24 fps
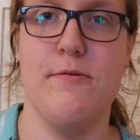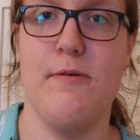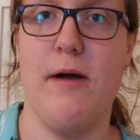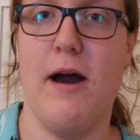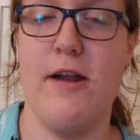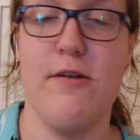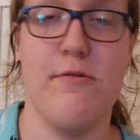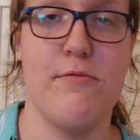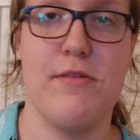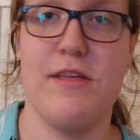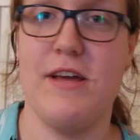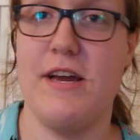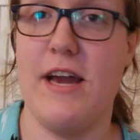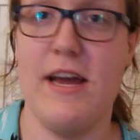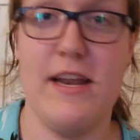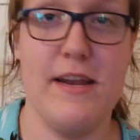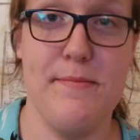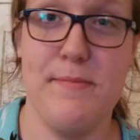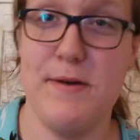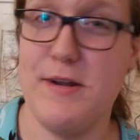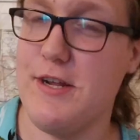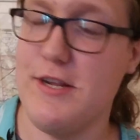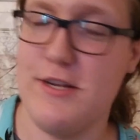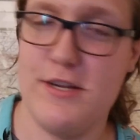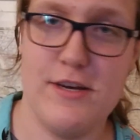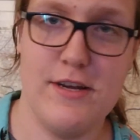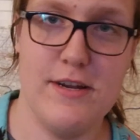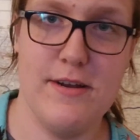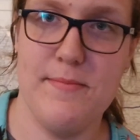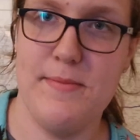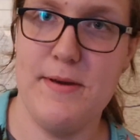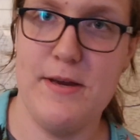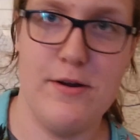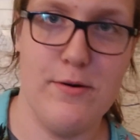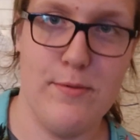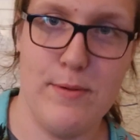I don't think anybody's going to
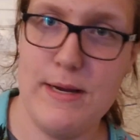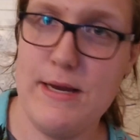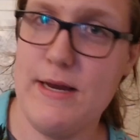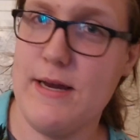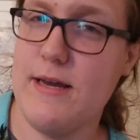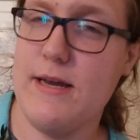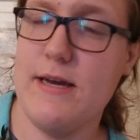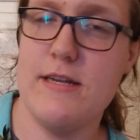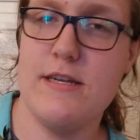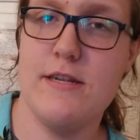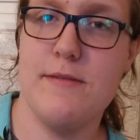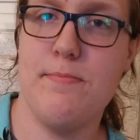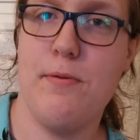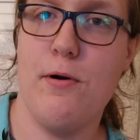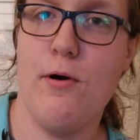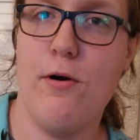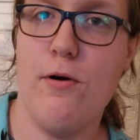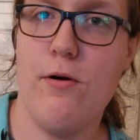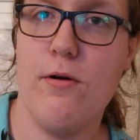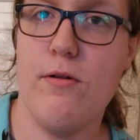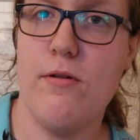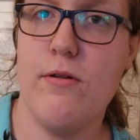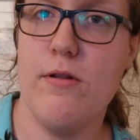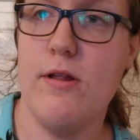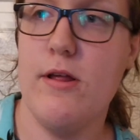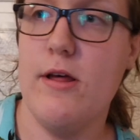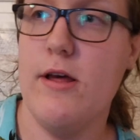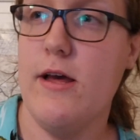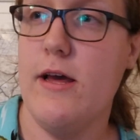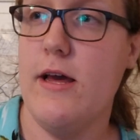be going against Paul